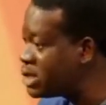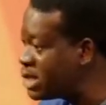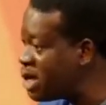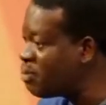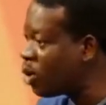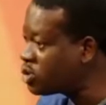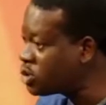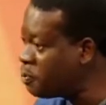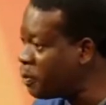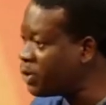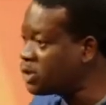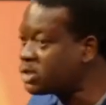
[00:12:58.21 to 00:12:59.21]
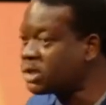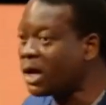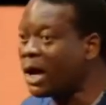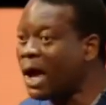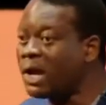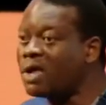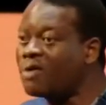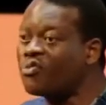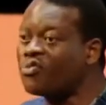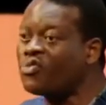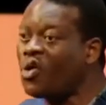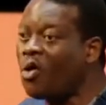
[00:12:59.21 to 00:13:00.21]
demon spirits can
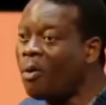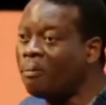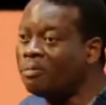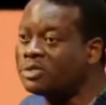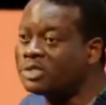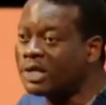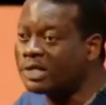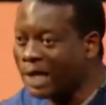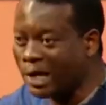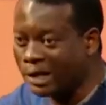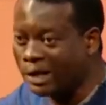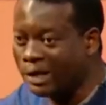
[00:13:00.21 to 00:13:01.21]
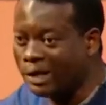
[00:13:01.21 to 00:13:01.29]
inform Satan